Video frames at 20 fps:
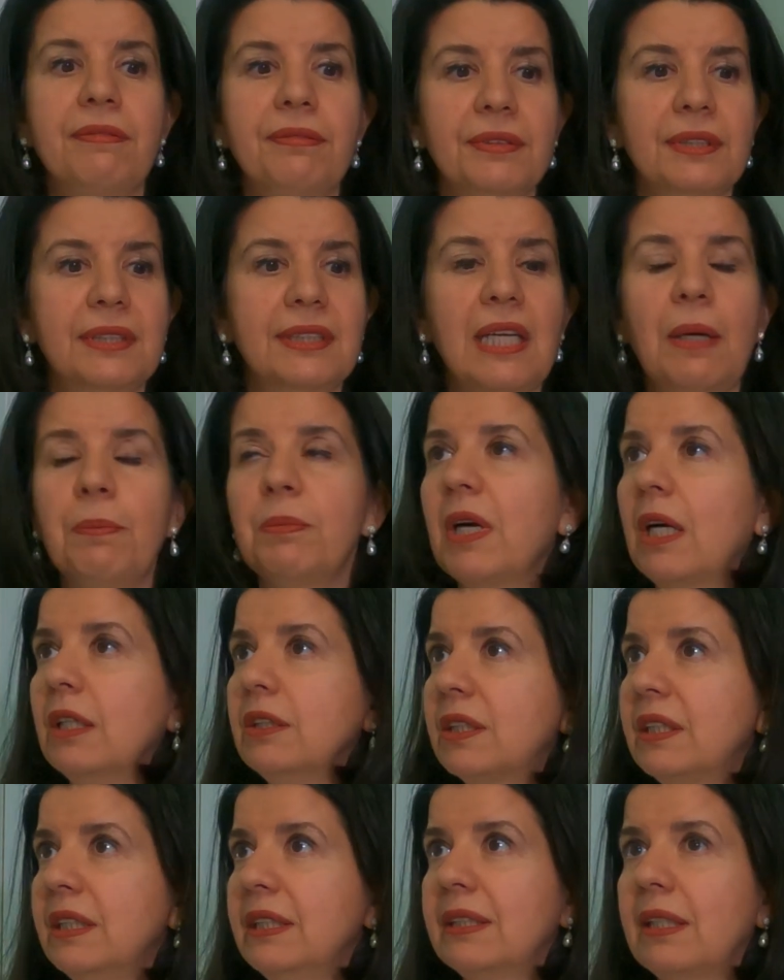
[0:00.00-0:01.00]
Some
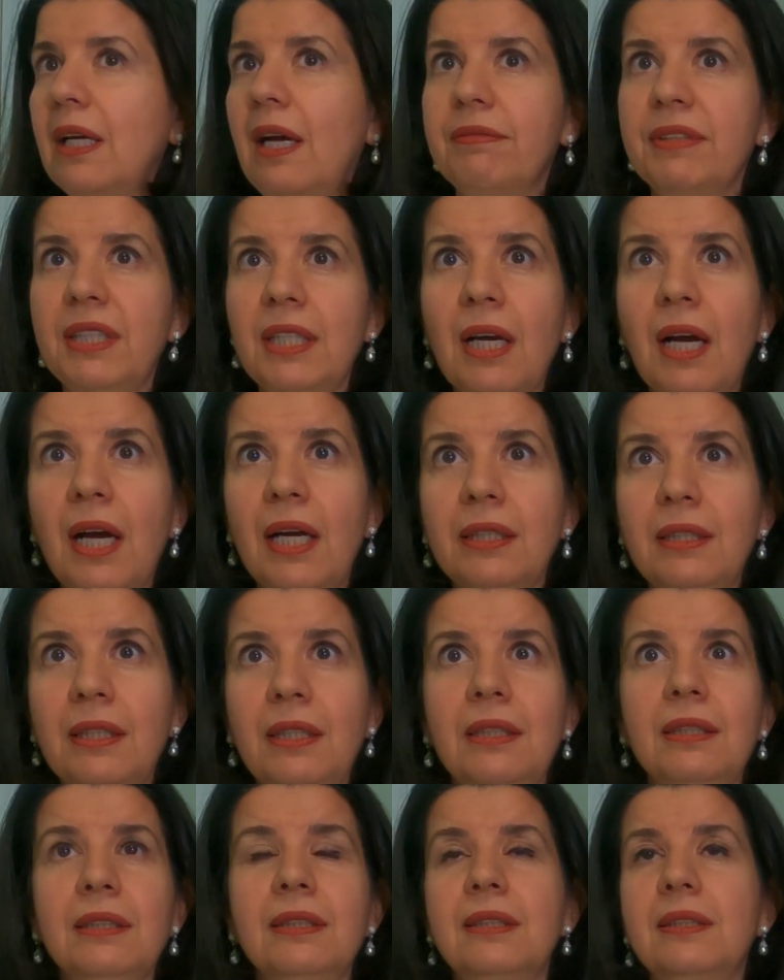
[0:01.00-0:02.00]
countries have
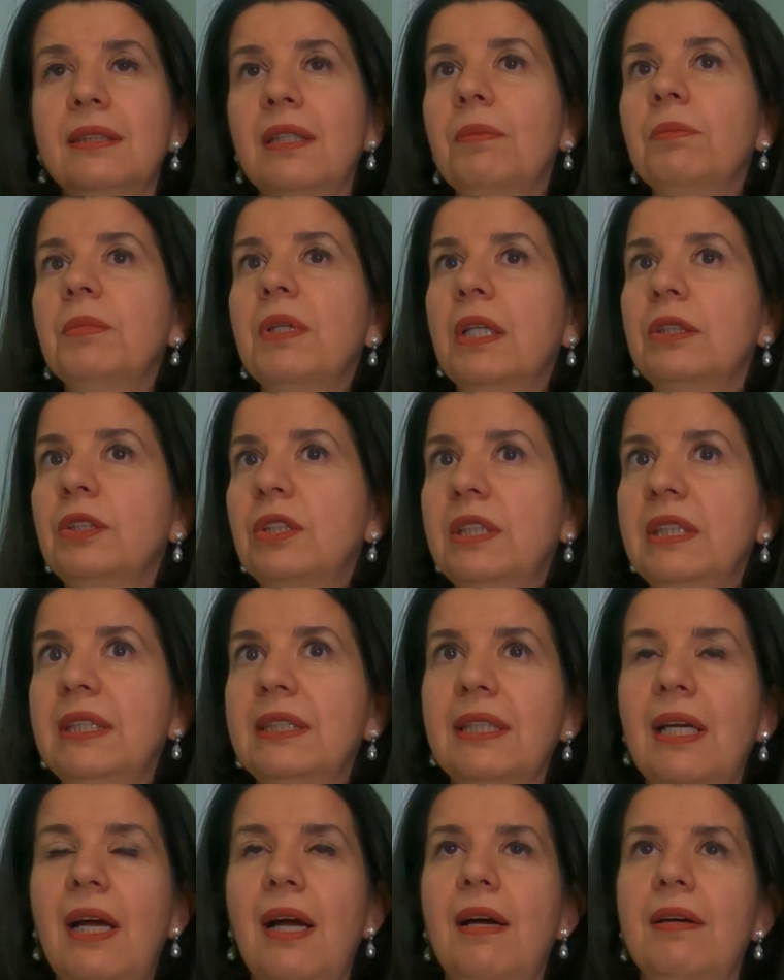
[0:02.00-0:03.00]
EIDs, some
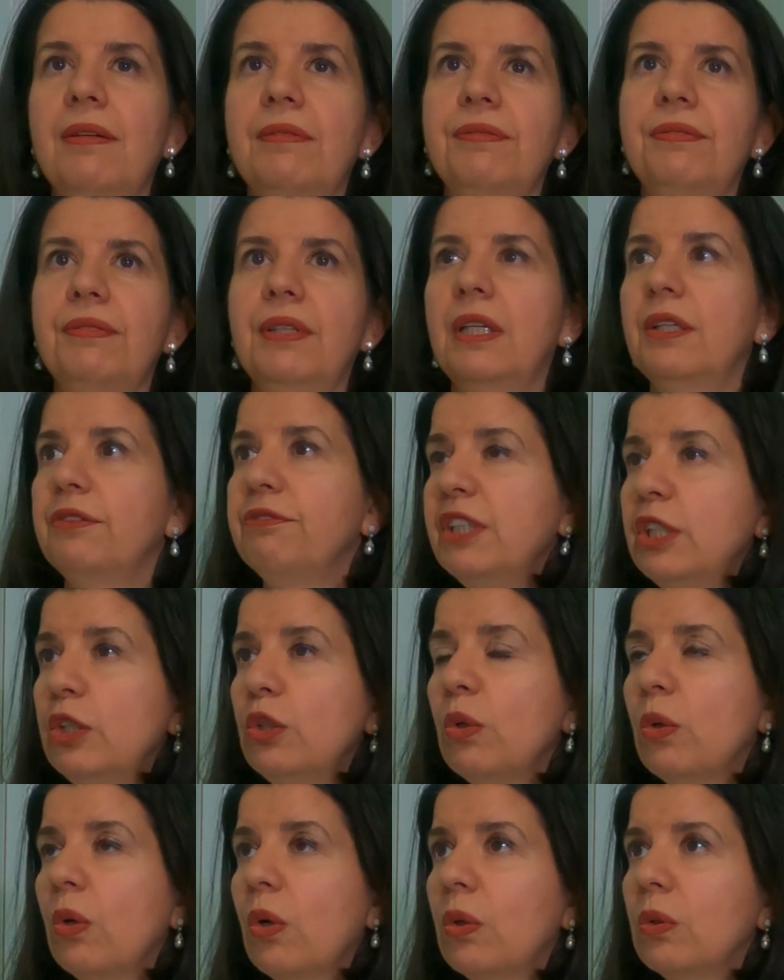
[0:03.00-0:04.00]
countries have
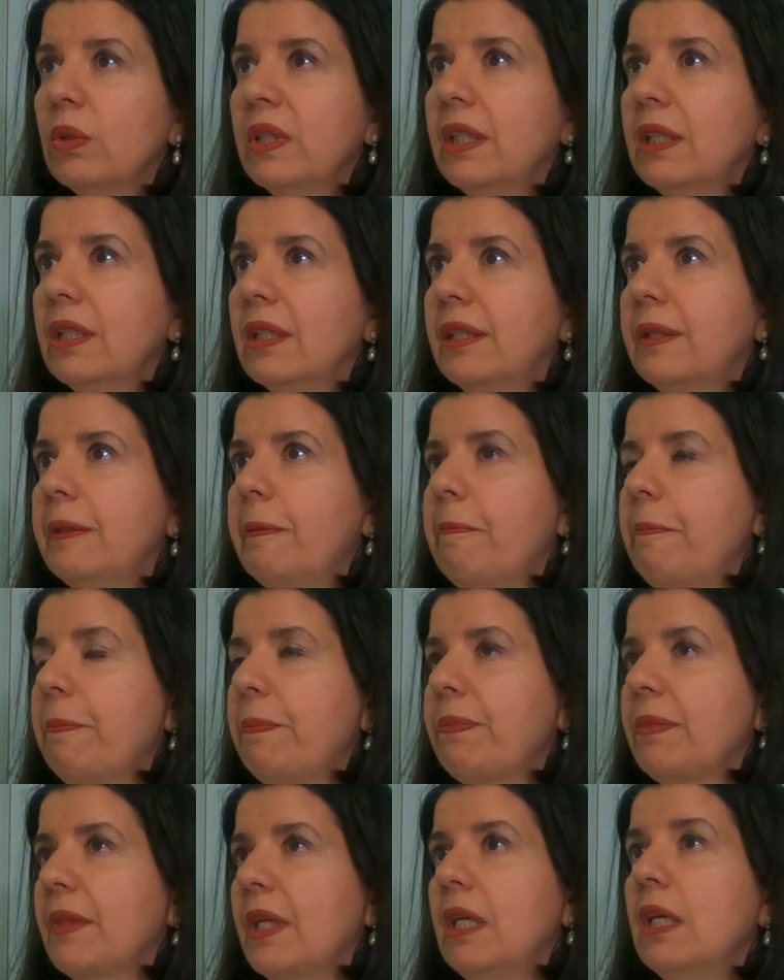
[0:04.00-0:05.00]
video
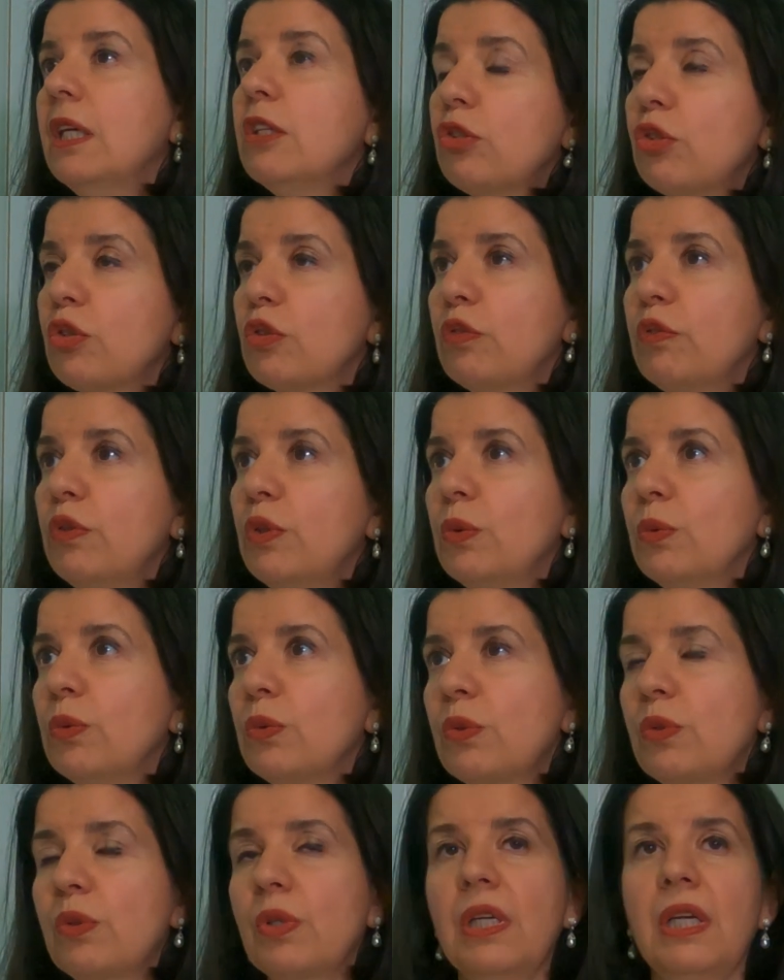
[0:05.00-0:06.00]

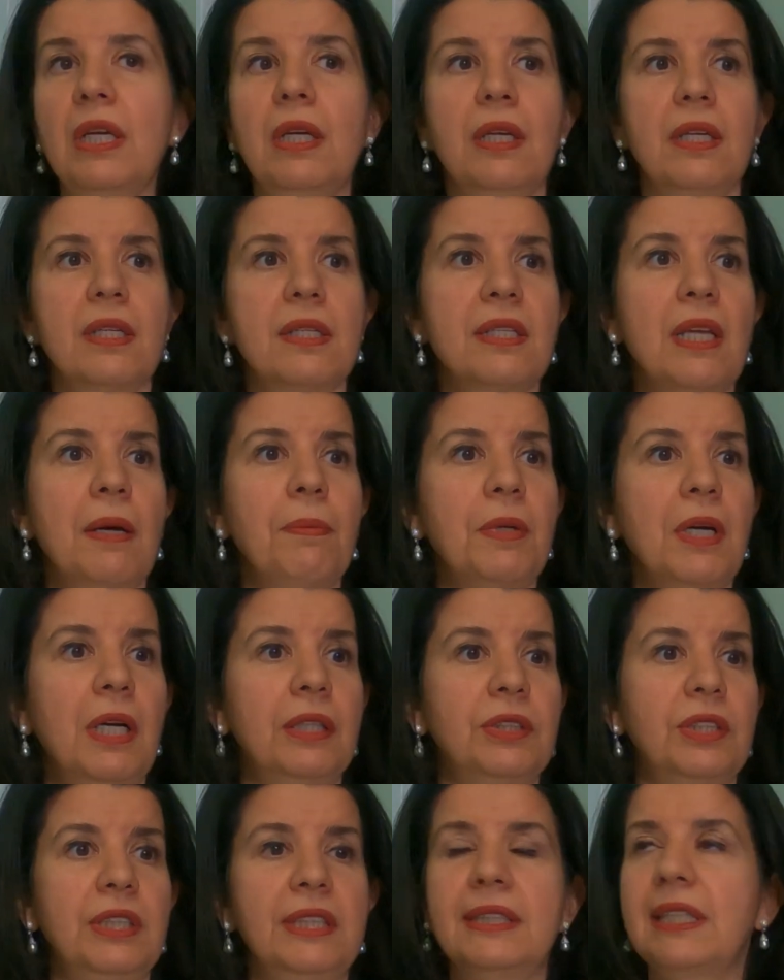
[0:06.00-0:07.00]
interviews, some
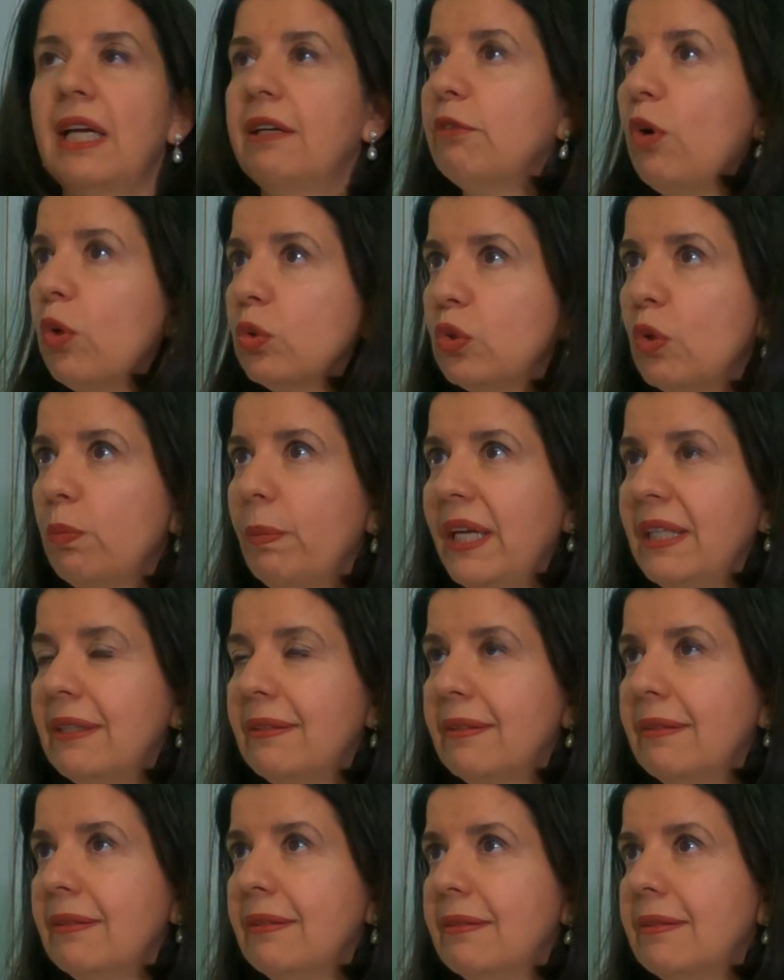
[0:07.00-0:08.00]
countries have
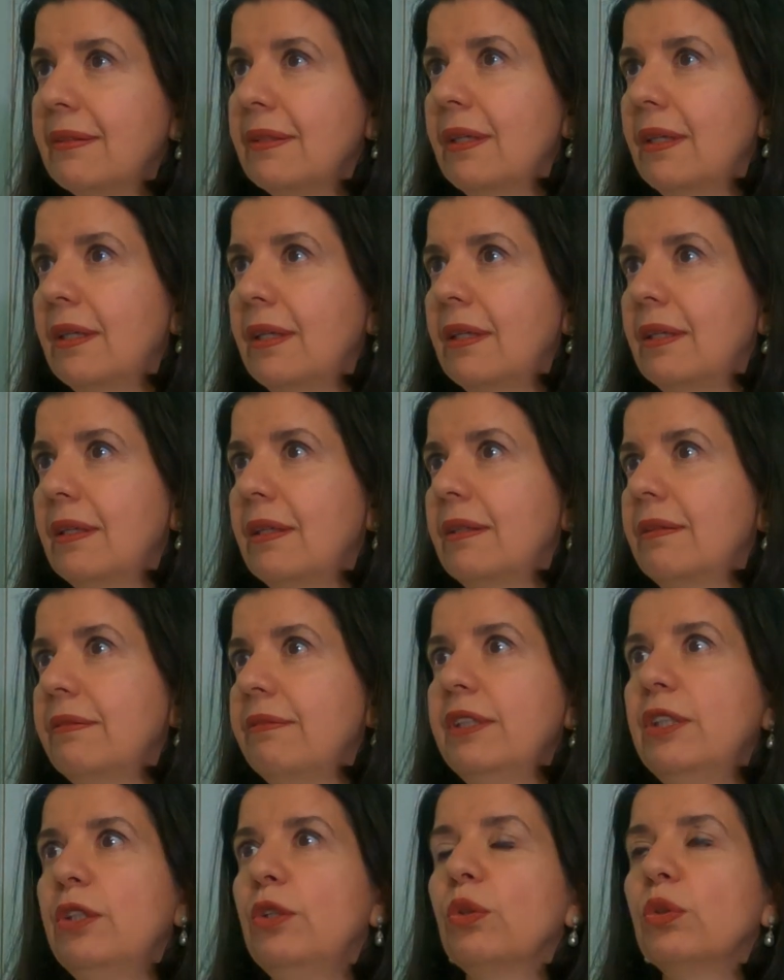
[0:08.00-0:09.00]
automated
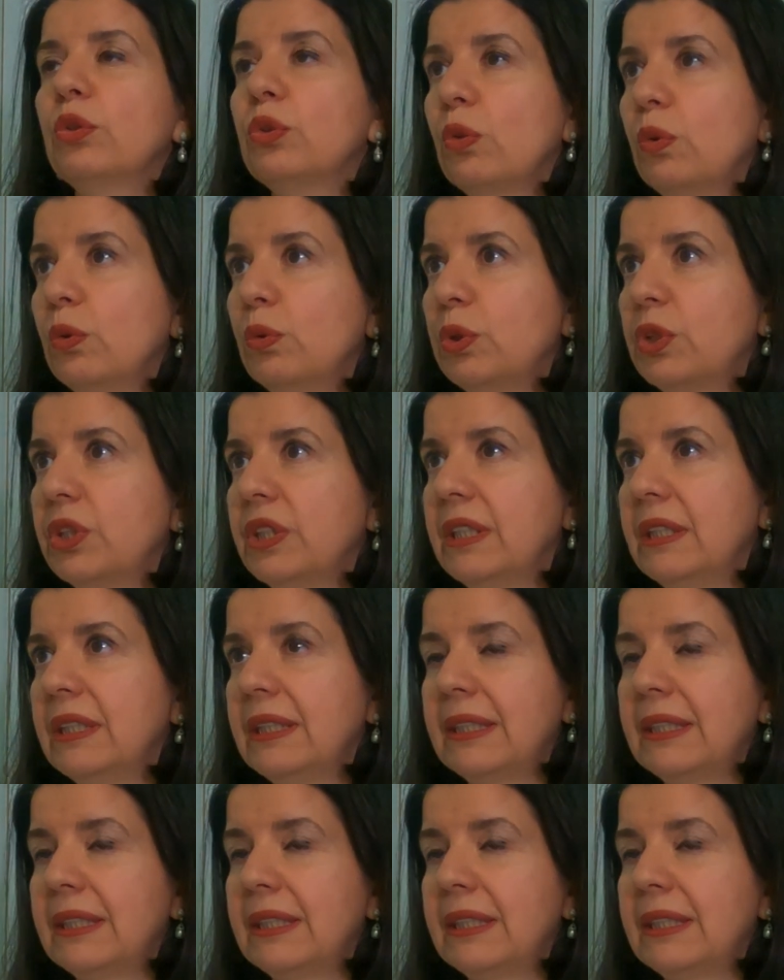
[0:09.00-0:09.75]
video solutions.